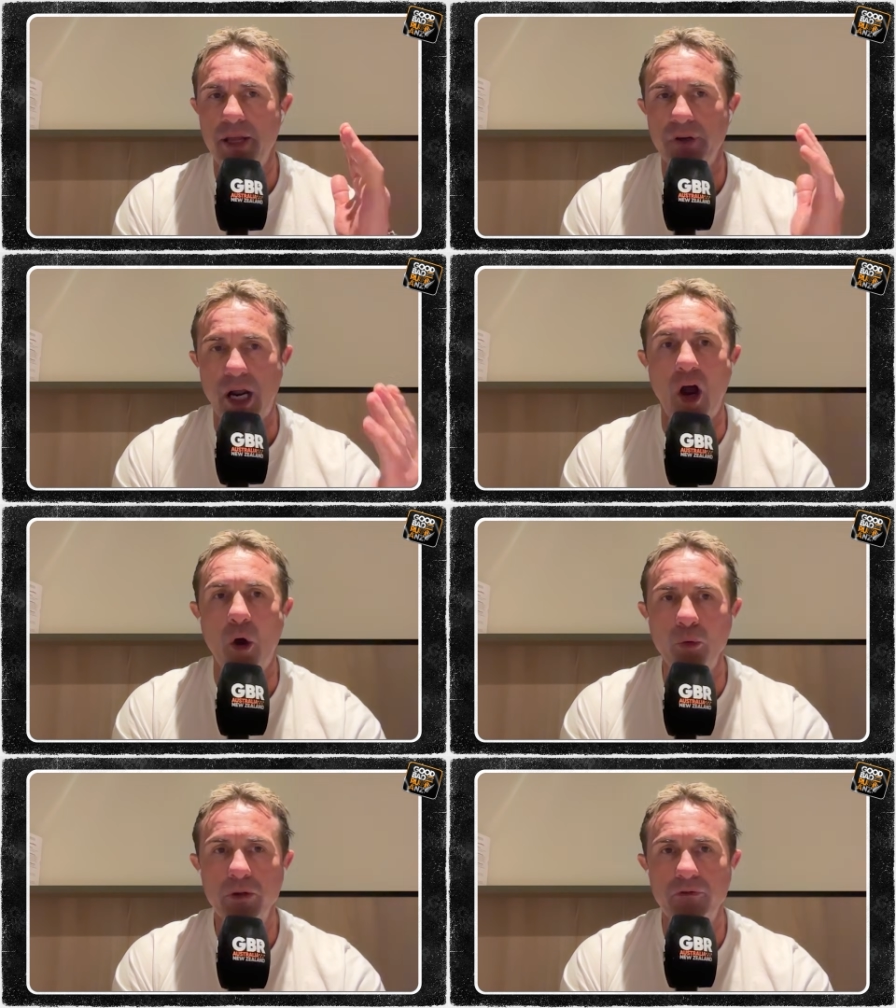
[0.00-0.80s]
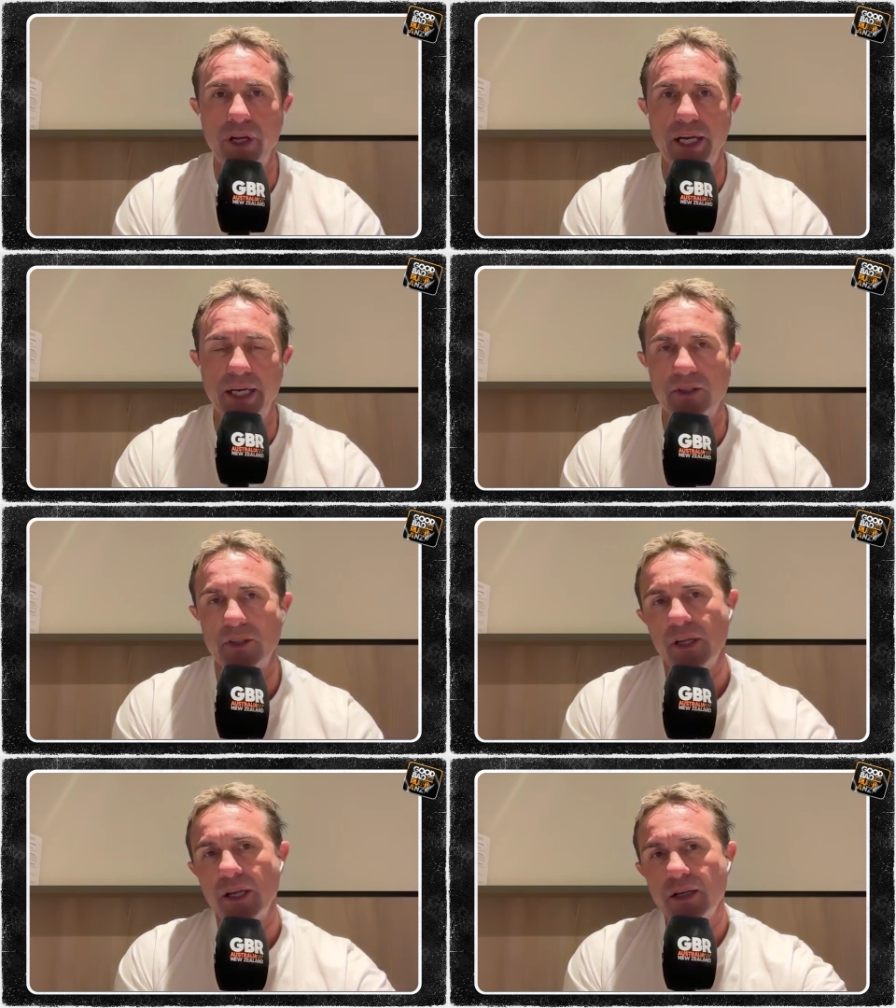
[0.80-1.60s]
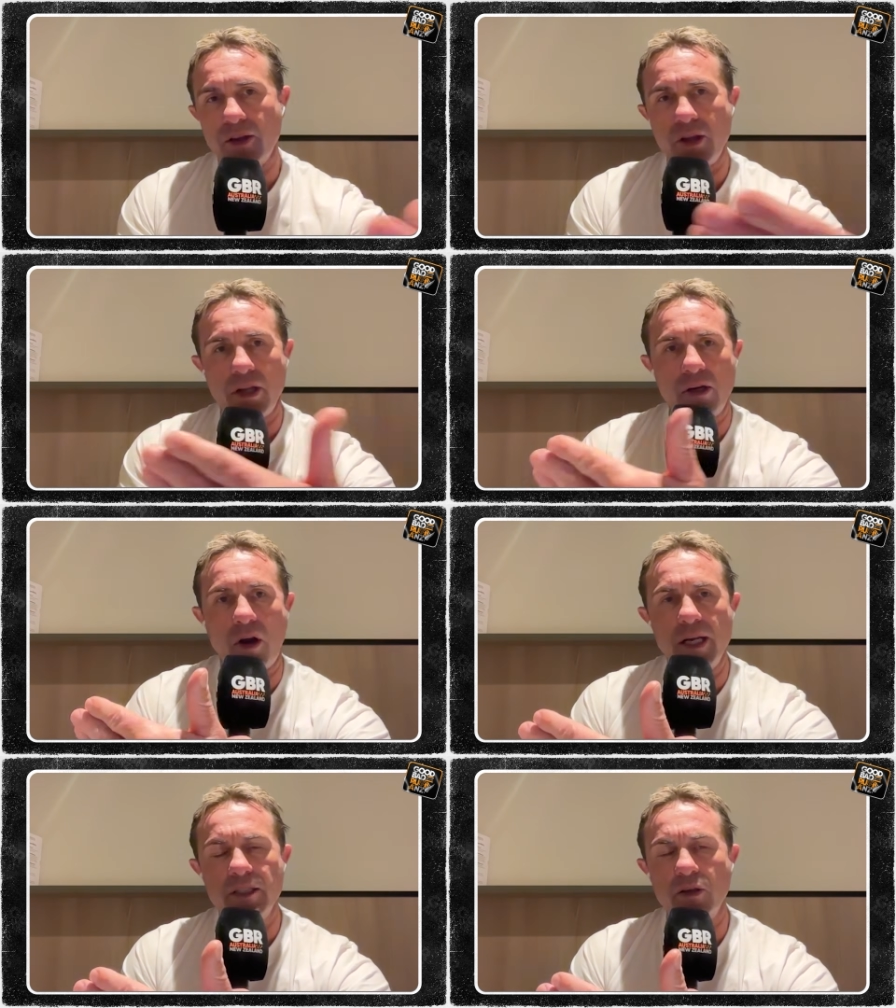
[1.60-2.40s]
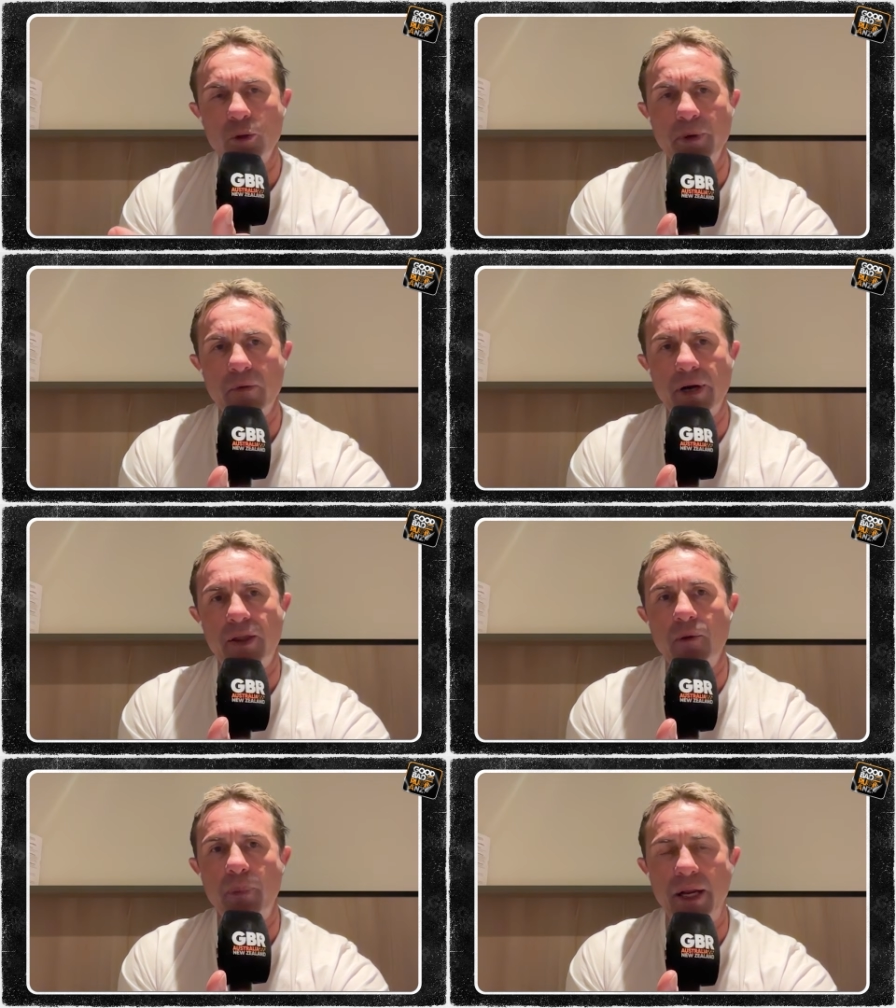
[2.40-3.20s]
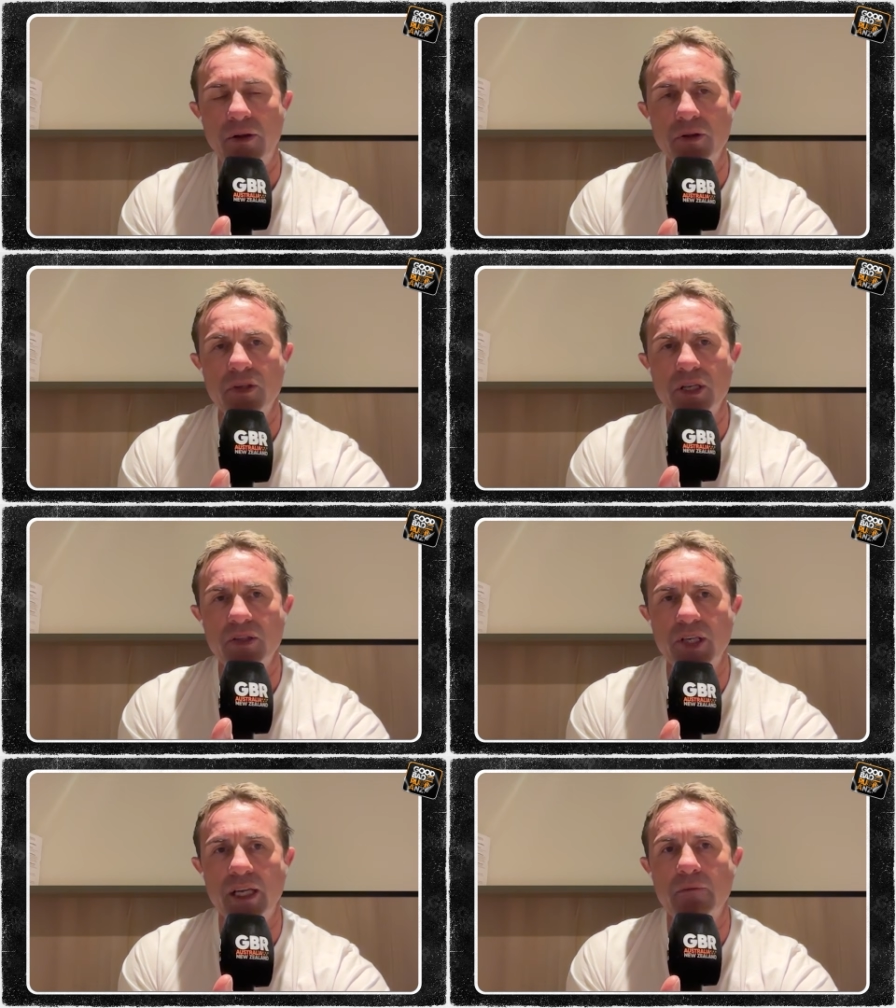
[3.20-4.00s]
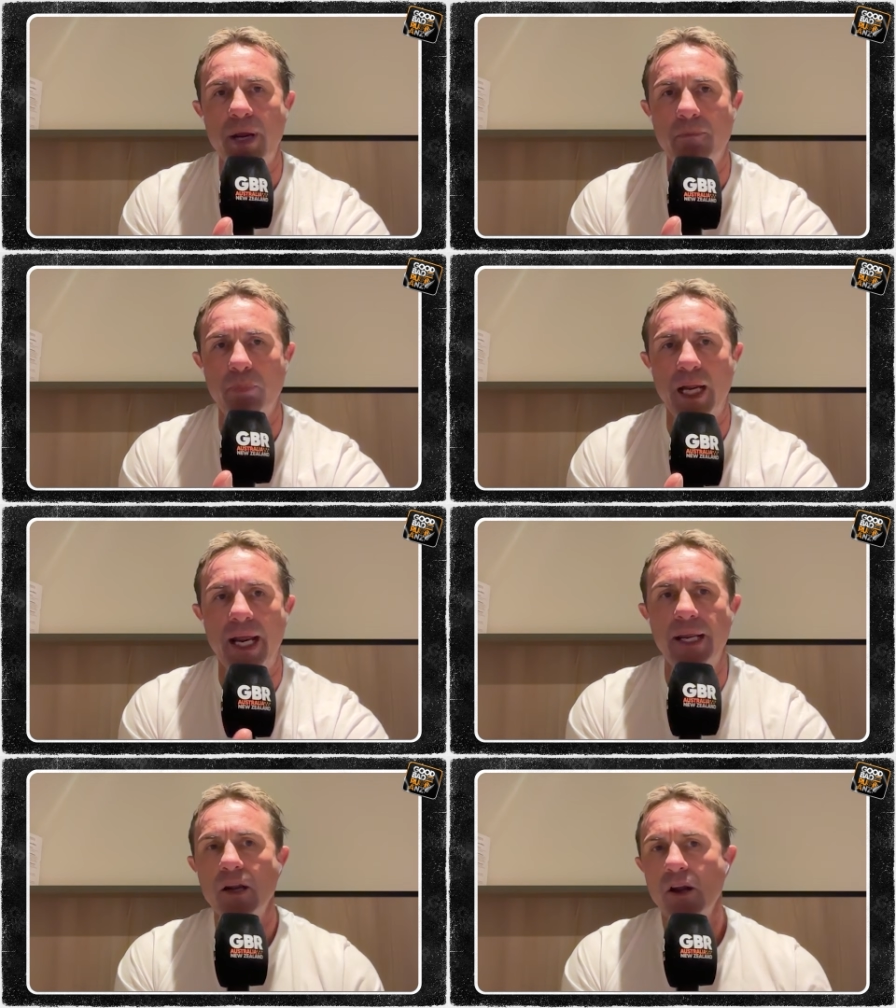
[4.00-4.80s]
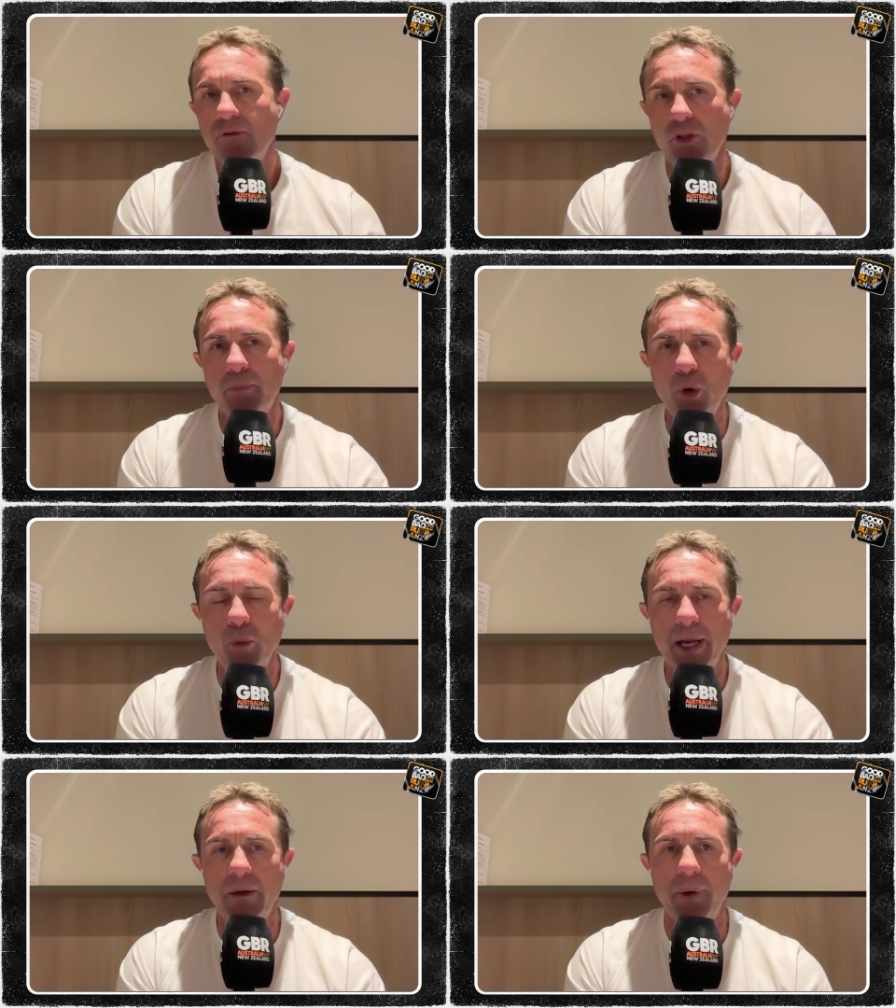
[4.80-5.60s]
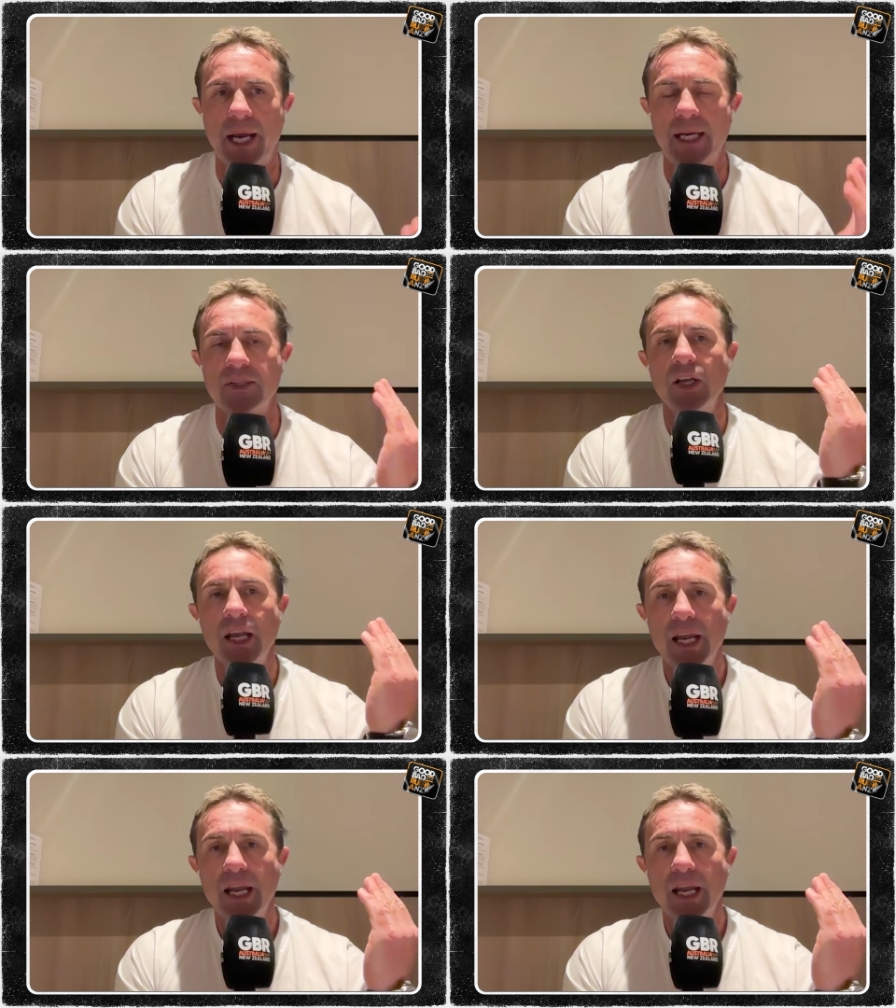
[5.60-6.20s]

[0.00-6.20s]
They've got to hold defenders so that the guy's looping around the back who's in the second man play for the pullback pass,